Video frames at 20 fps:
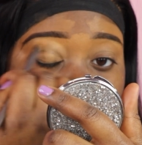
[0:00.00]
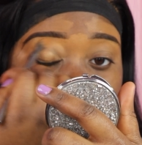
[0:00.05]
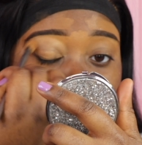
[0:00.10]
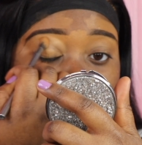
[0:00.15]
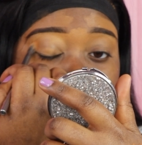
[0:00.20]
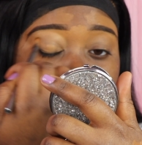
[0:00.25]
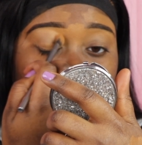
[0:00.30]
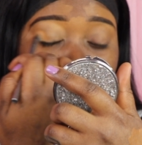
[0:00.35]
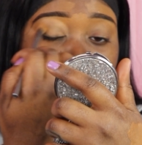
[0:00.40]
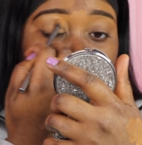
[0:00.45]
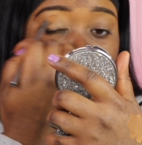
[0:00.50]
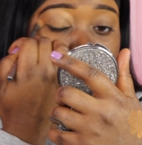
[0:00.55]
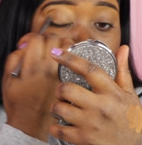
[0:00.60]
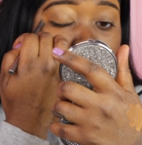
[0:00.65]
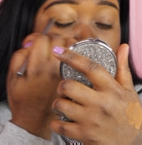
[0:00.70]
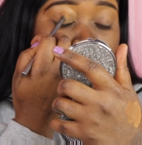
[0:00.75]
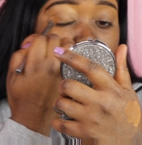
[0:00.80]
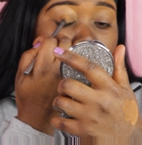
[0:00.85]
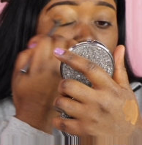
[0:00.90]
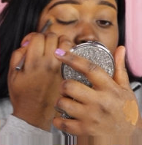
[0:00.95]
down because
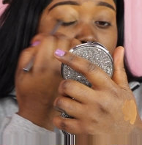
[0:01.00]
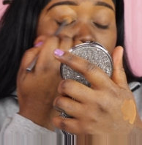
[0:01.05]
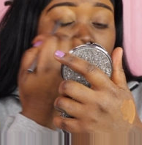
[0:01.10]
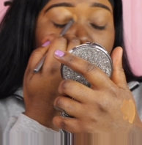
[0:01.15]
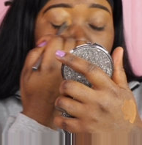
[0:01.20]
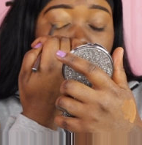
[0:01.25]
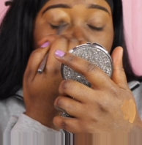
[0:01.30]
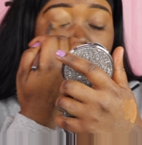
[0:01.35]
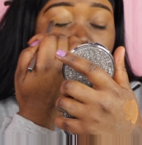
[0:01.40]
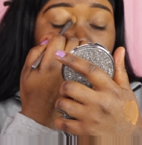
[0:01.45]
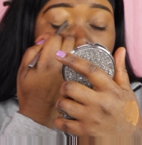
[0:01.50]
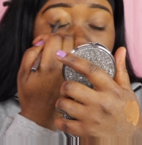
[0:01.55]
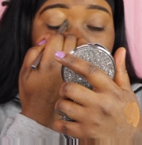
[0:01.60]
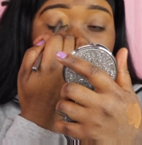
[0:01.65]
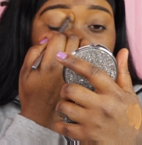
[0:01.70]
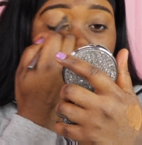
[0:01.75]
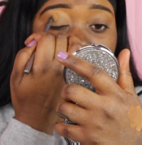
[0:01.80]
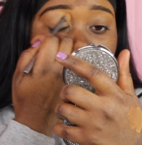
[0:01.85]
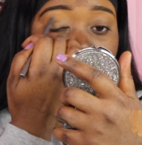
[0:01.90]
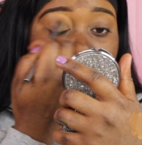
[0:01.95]
it helps
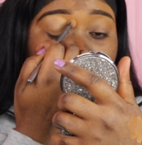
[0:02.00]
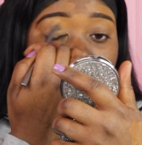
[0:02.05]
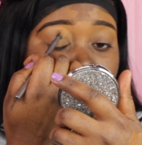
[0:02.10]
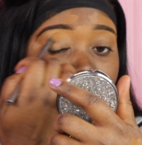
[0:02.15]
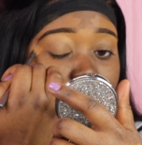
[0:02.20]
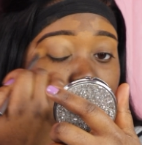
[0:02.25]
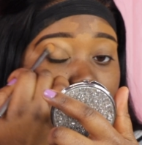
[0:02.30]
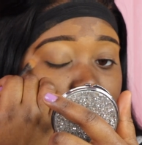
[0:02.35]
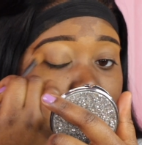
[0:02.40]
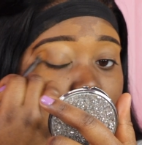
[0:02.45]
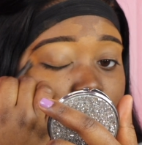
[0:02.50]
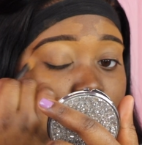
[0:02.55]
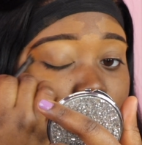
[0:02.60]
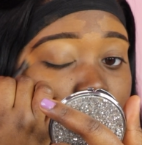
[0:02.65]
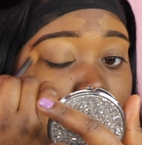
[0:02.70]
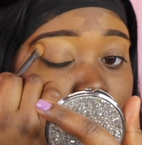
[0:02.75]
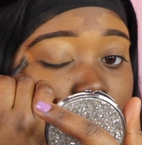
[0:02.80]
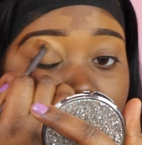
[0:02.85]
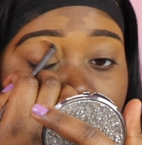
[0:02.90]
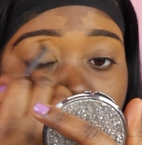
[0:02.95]
conceal
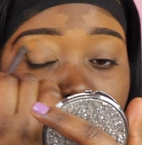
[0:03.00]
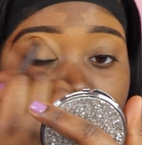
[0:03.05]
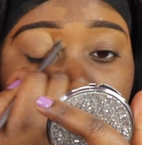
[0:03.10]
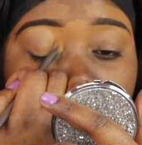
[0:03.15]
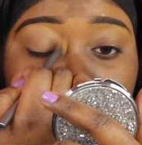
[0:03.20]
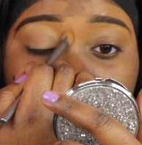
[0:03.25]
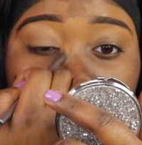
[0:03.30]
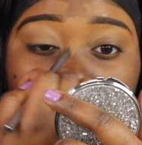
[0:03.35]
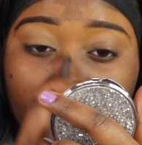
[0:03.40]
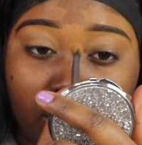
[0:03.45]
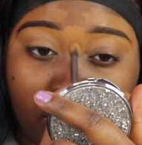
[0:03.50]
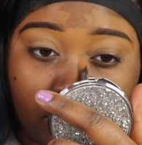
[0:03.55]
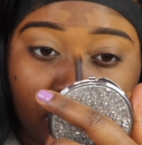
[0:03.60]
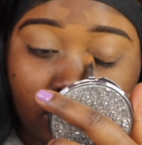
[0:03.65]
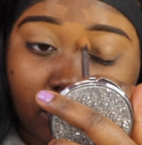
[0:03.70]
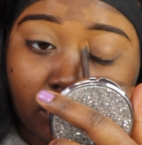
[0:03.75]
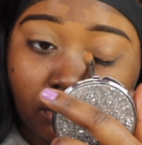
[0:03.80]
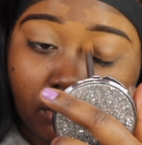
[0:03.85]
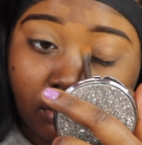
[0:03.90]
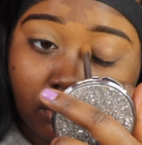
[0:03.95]
your eyes,
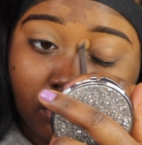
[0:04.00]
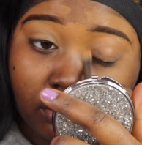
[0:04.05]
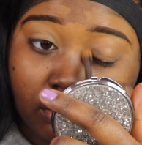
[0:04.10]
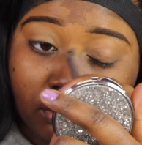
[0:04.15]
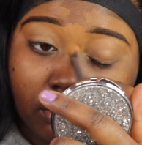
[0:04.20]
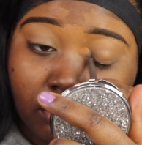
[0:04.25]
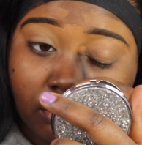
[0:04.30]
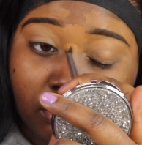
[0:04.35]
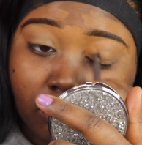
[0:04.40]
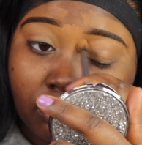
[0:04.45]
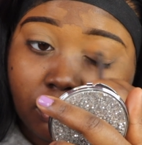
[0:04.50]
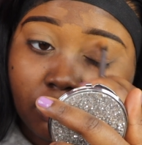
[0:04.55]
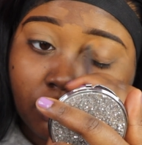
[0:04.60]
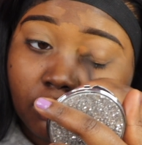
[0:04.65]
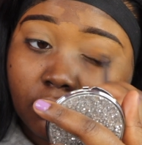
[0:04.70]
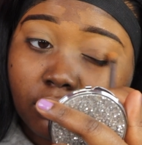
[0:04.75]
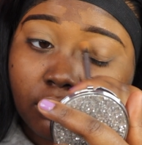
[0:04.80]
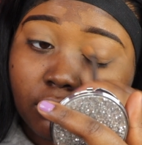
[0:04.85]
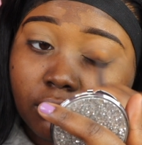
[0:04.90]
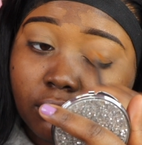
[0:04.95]
especially if you have dark
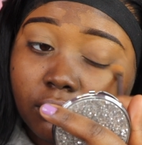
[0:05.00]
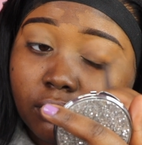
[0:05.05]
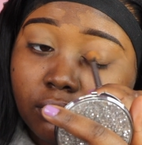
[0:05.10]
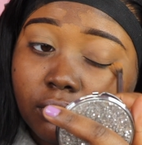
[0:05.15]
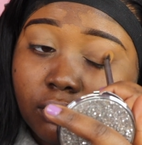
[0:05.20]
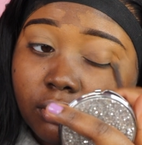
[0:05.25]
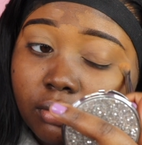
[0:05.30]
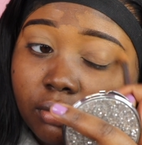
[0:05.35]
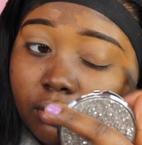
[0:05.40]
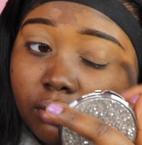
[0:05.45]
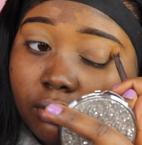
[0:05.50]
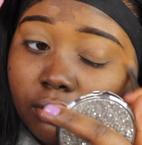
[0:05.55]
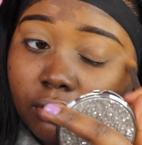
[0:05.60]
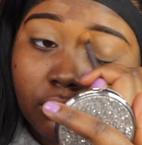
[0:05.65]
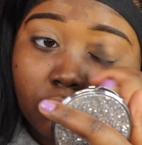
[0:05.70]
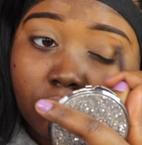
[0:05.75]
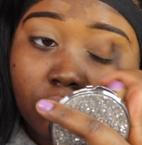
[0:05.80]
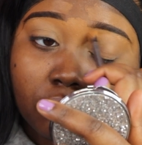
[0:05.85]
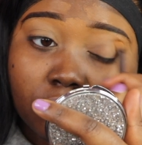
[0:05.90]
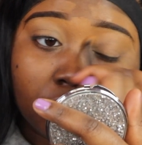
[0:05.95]
eyes, and it
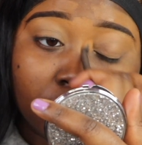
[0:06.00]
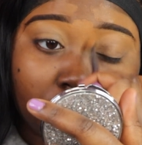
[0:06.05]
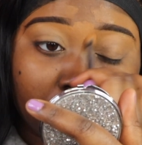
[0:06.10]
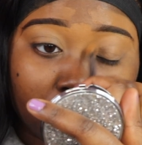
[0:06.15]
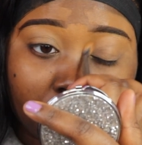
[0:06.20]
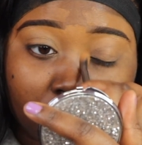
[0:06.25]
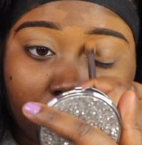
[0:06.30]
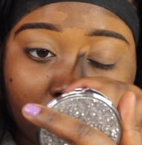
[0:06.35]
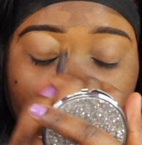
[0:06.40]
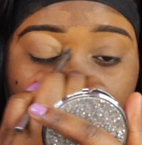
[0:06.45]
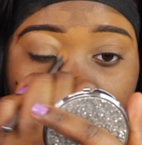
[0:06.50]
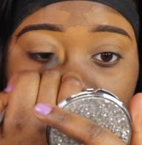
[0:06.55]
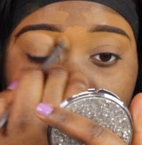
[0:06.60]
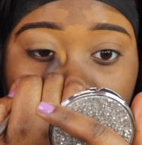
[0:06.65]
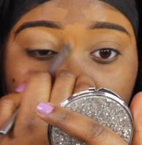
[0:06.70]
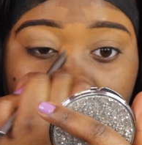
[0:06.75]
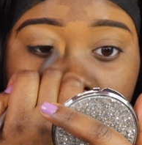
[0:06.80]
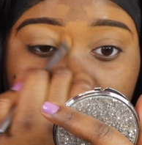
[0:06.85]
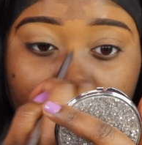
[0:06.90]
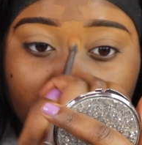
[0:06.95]
also
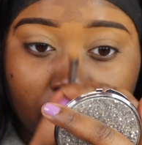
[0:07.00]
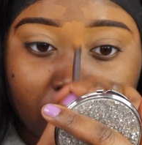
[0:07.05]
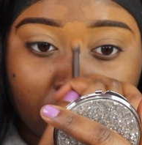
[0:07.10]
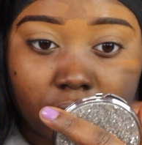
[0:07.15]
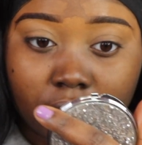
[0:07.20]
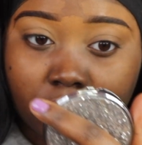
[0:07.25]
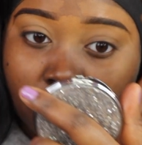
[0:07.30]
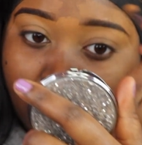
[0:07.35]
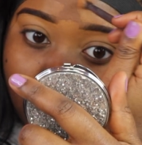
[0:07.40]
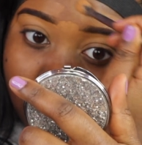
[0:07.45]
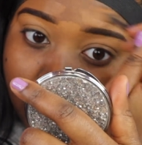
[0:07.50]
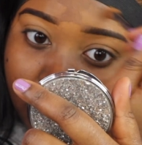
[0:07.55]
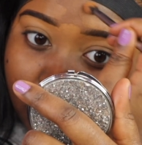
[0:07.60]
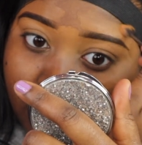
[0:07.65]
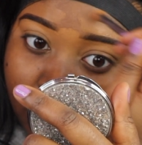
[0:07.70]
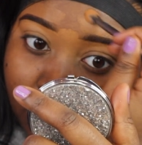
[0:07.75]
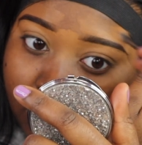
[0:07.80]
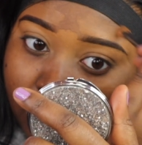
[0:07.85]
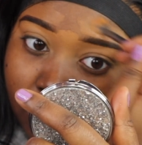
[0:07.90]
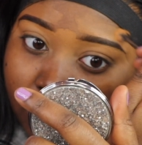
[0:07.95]
acts as a
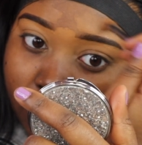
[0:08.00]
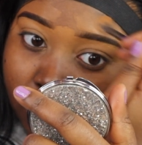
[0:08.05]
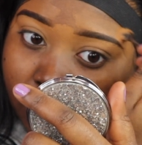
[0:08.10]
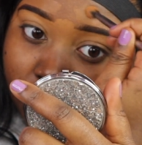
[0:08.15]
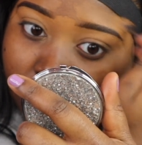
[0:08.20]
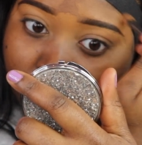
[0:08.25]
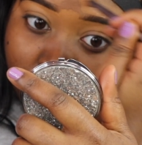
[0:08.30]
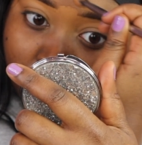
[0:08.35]
base if you're